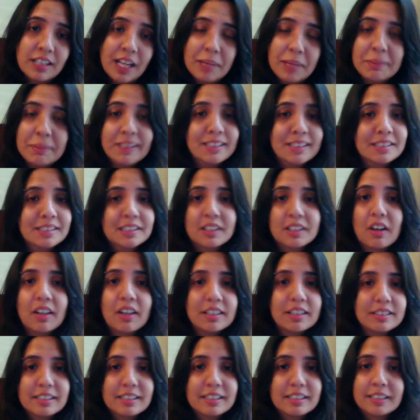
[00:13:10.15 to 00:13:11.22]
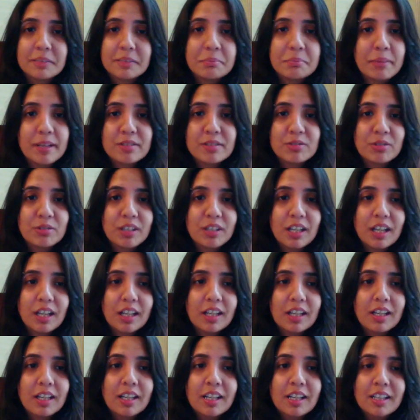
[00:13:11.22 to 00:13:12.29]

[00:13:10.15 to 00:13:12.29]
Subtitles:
I mean, this is honestly the best reading.